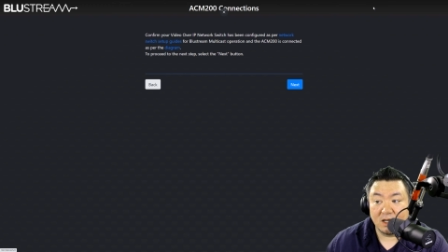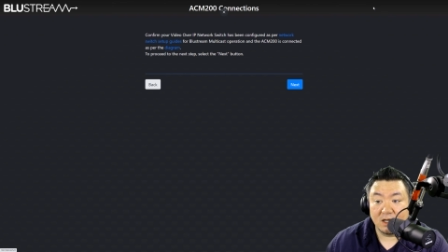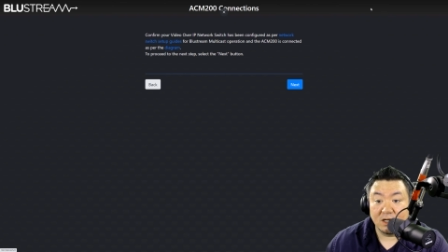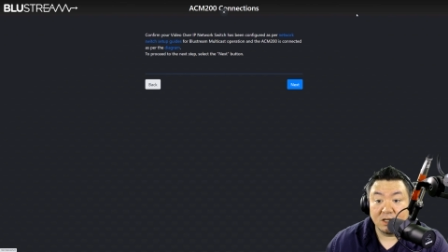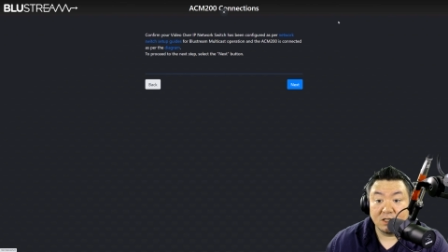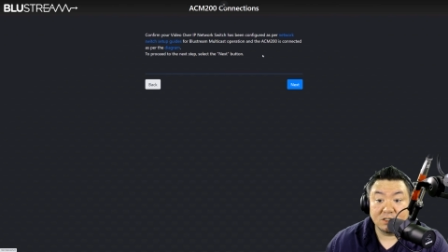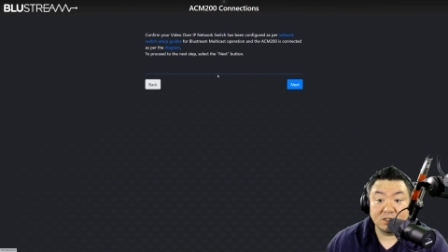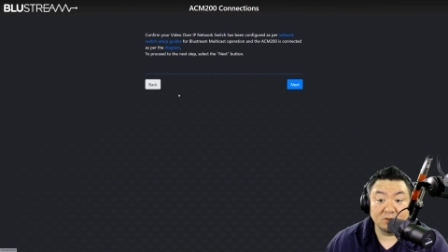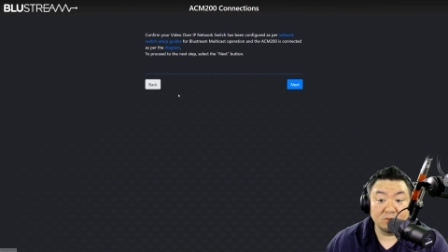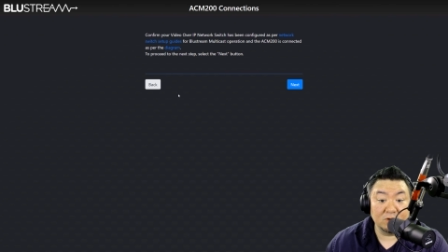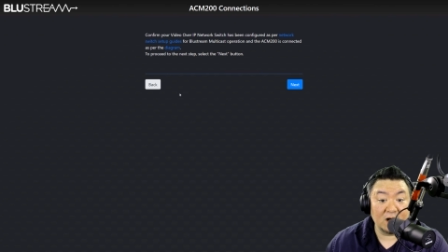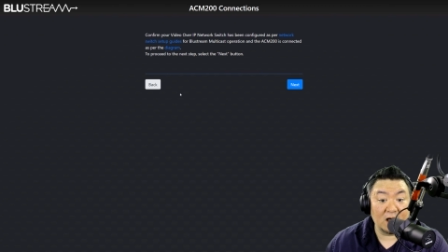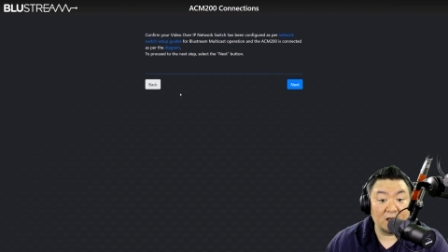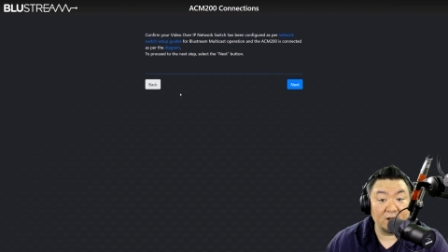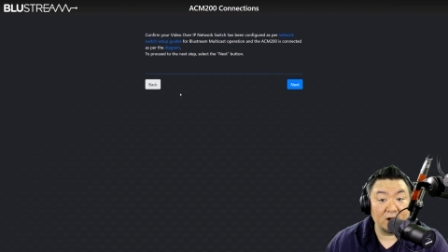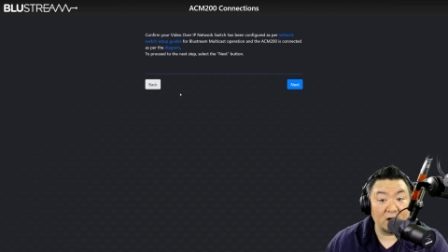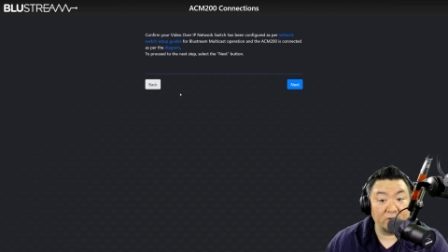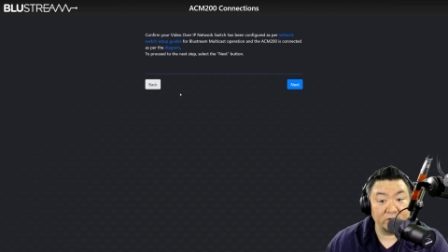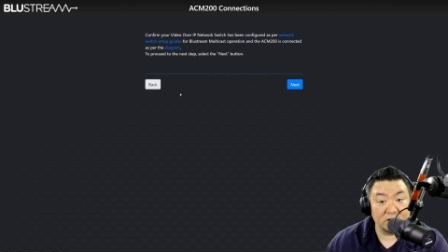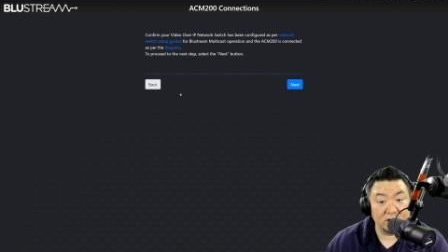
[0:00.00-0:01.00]
So now
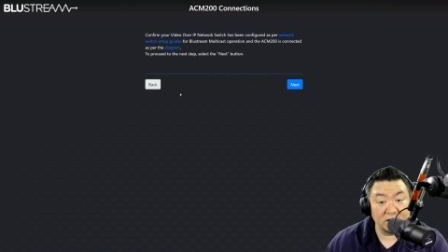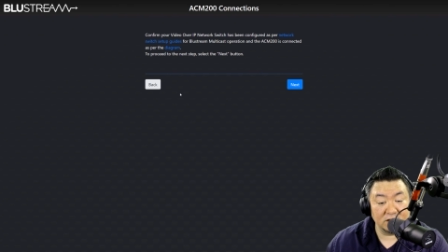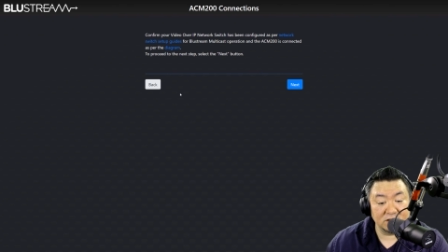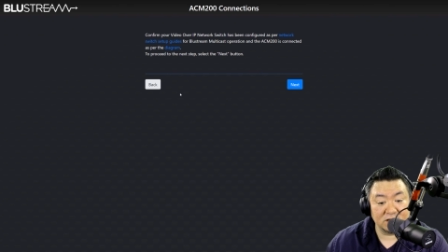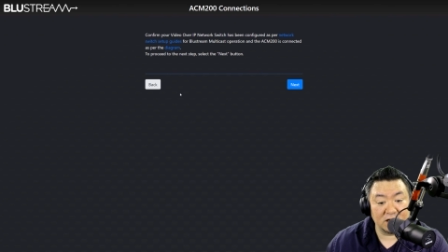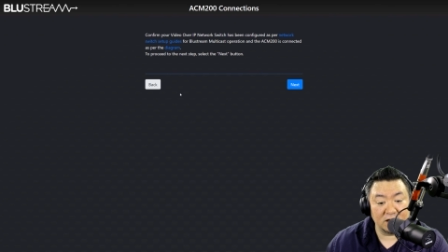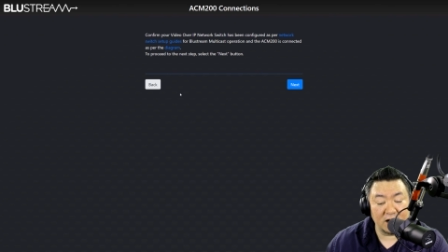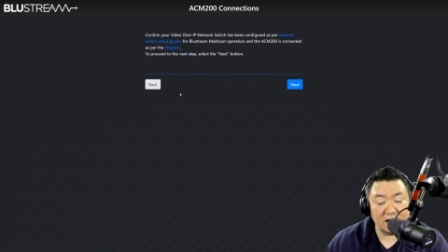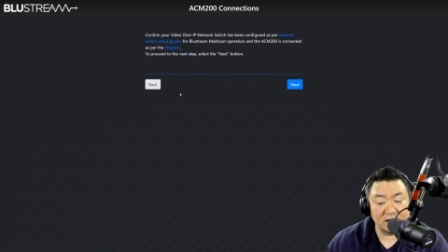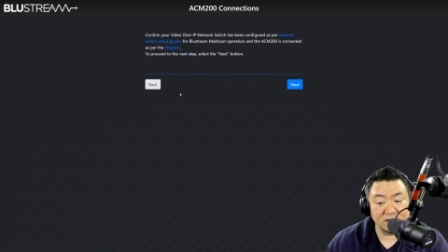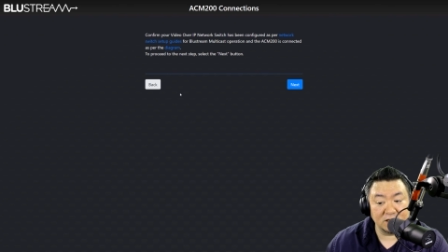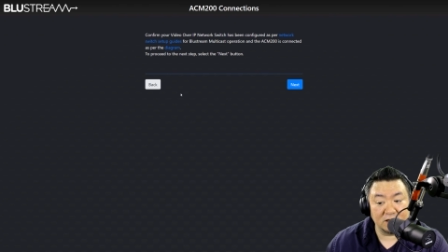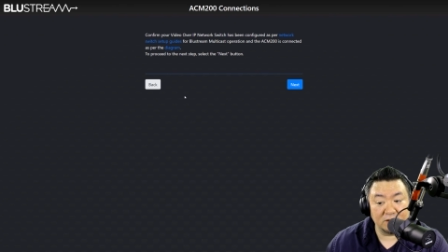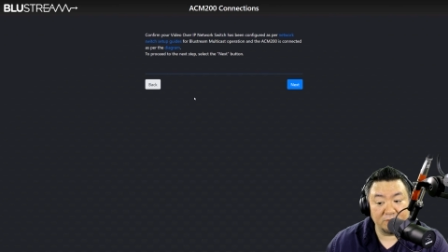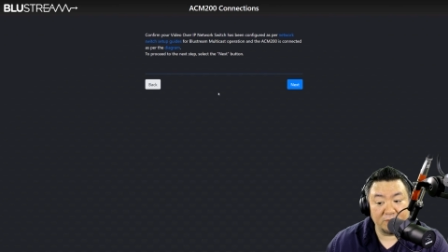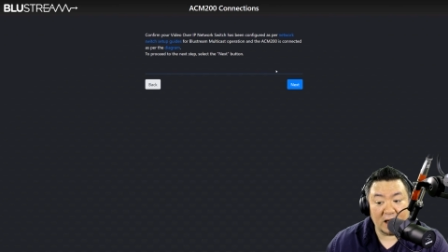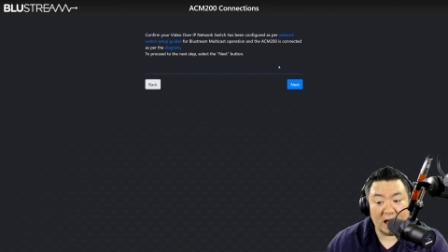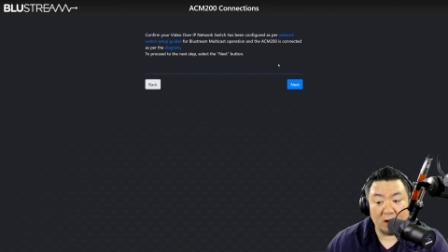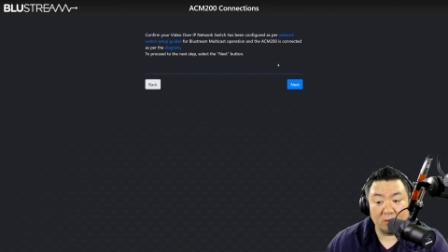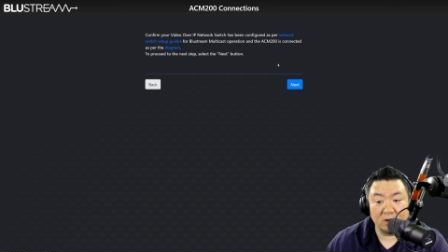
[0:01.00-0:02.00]
that everything's connected and
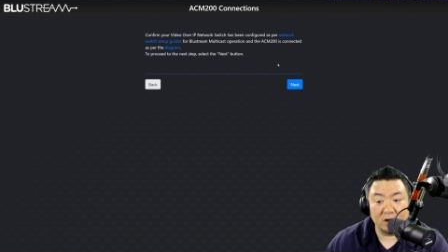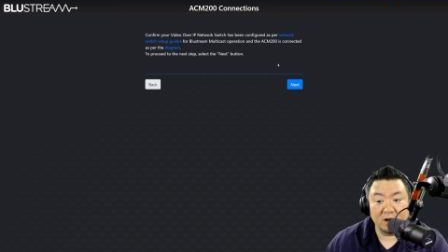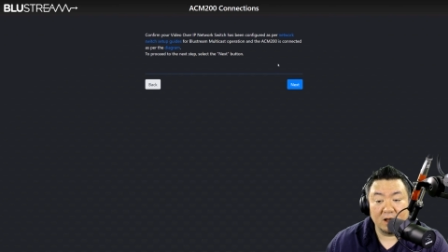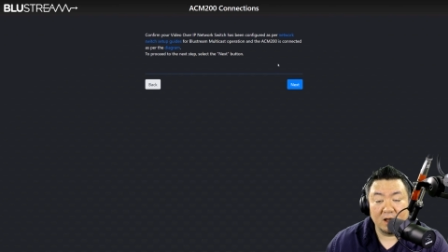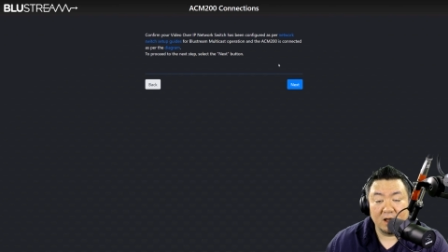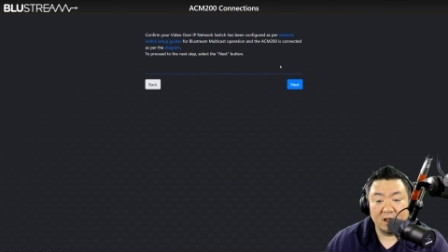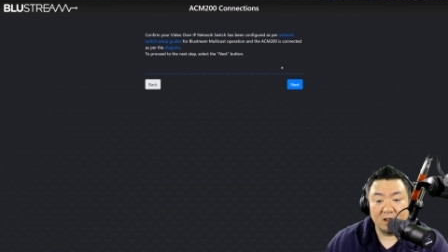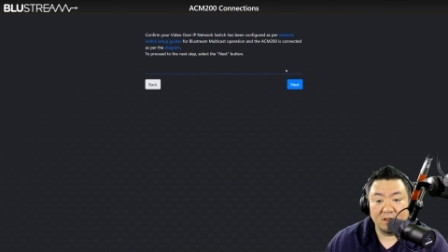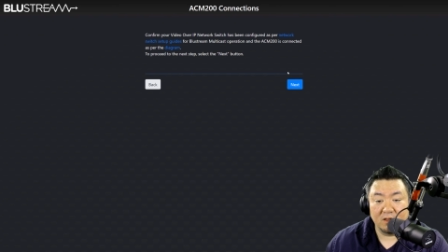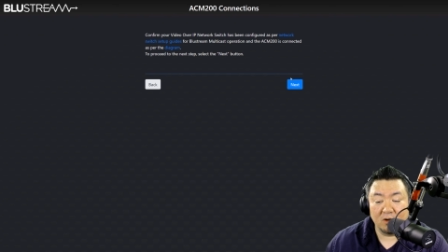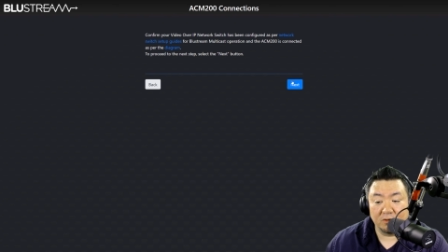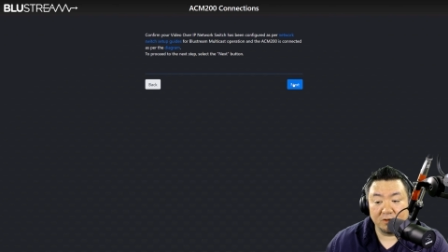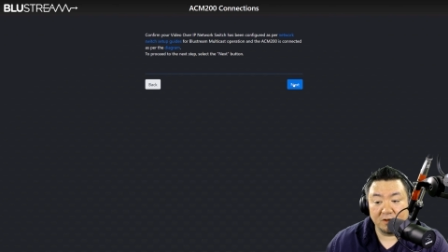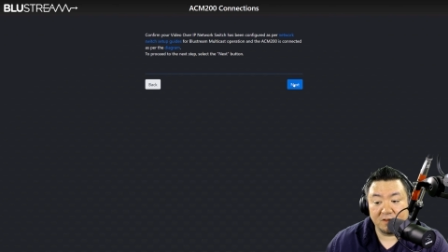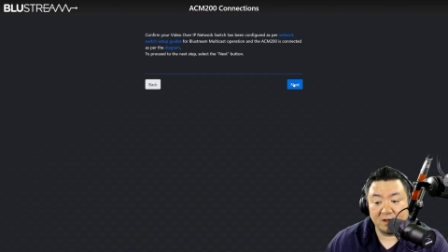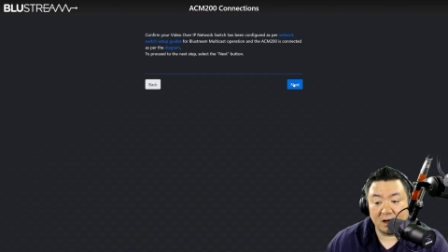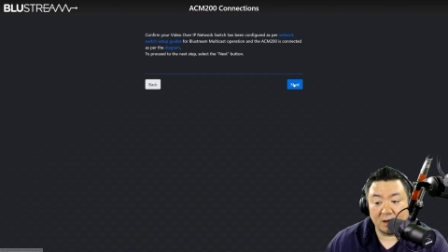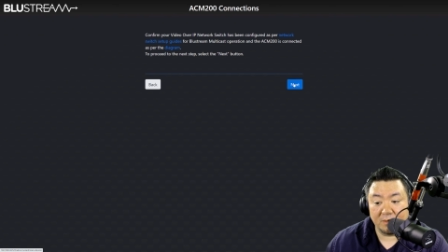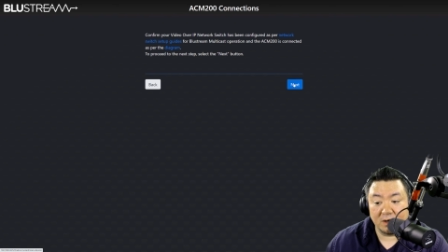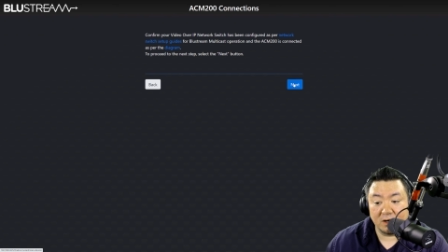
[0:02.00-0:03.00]
powered, the only
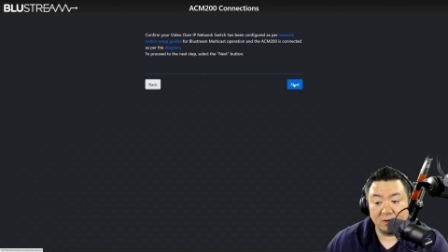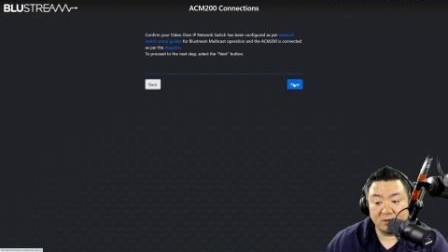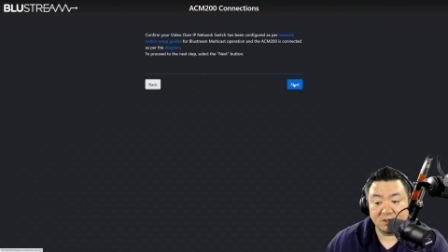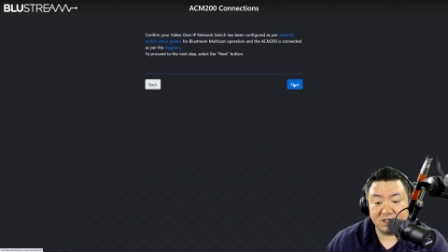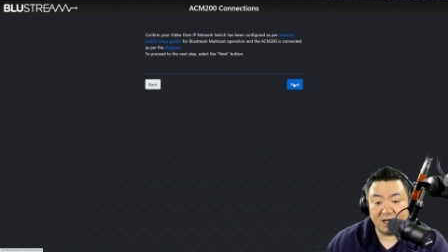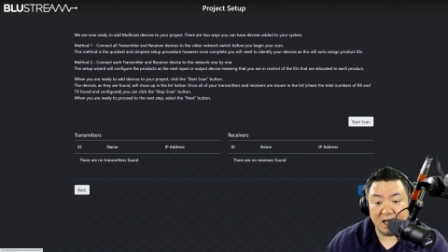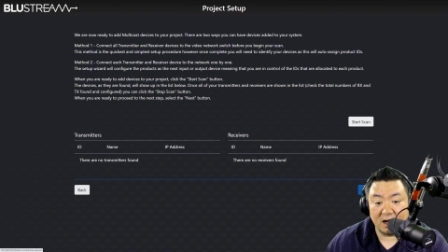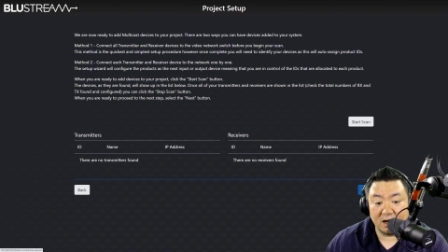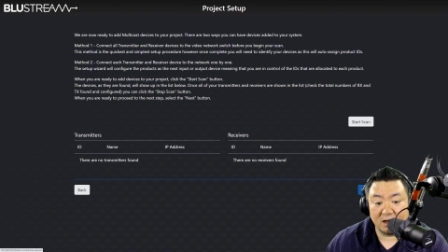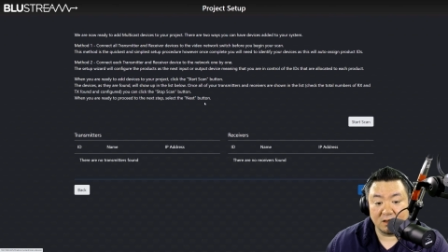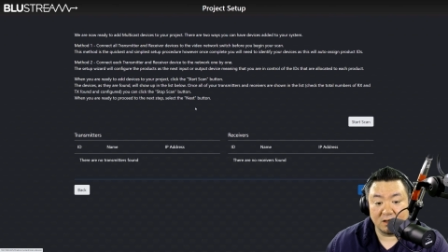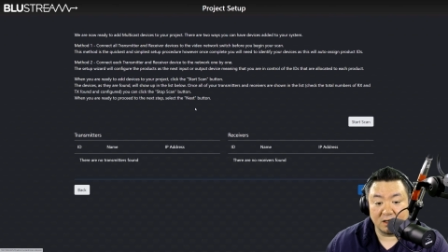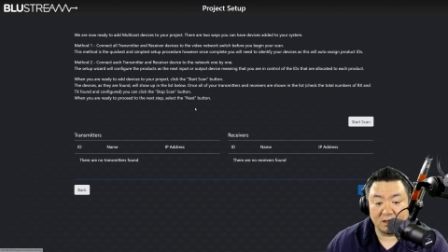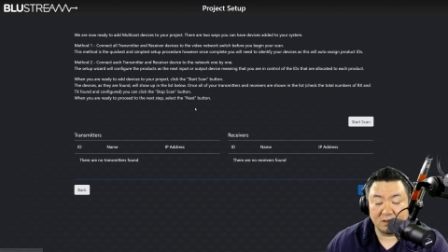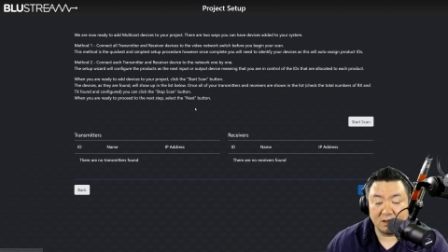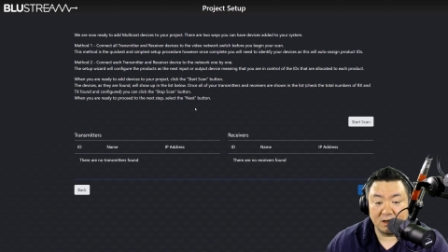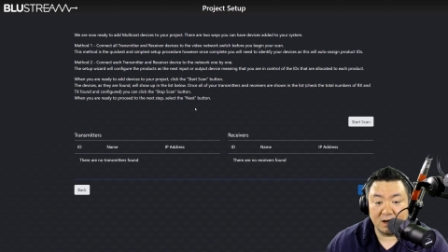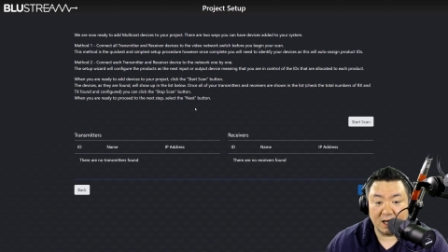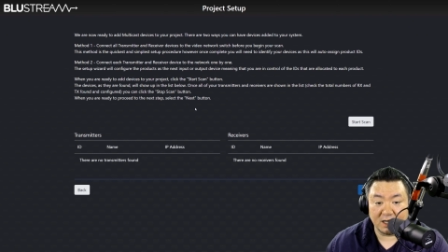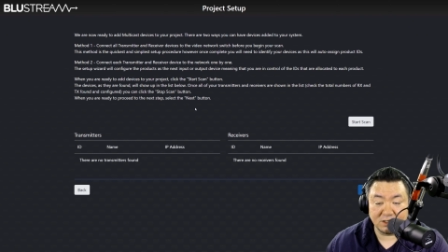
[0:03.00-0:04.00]
thing I'm going to do is, again, click
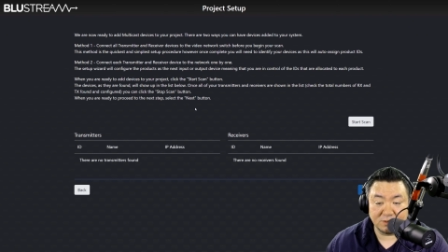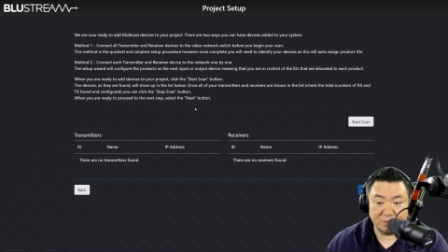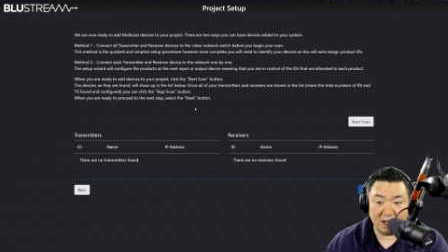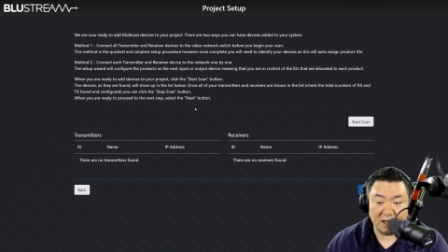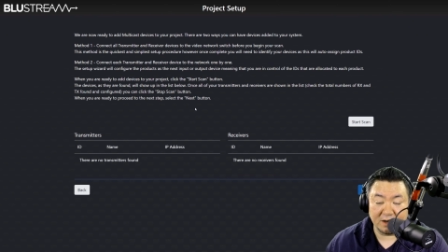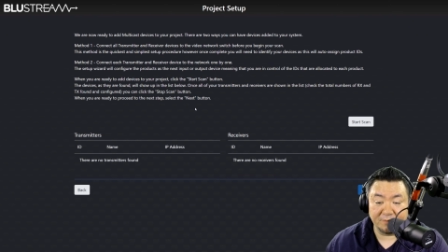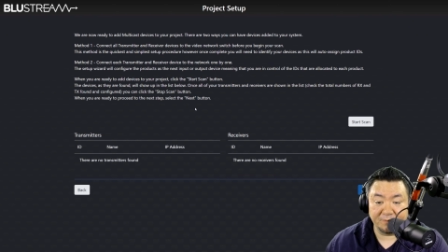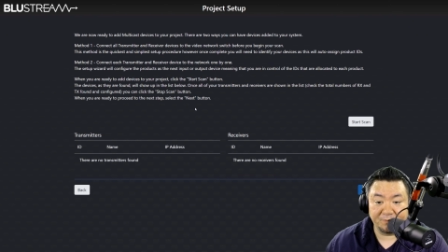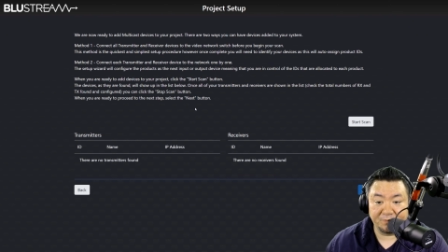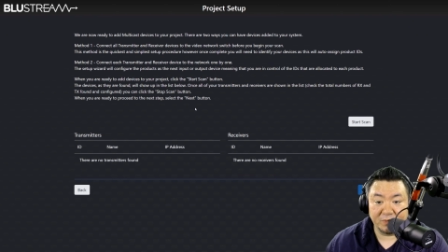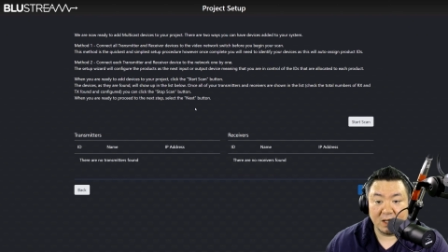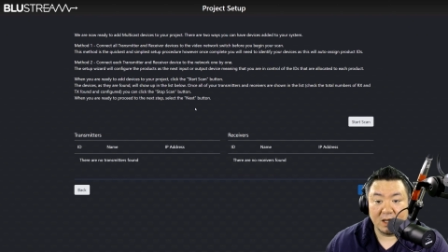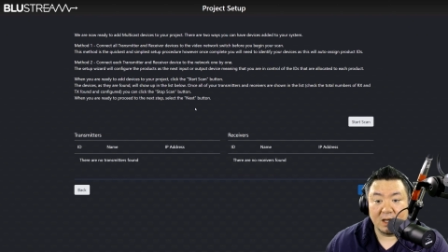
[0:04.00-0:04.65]
the next button.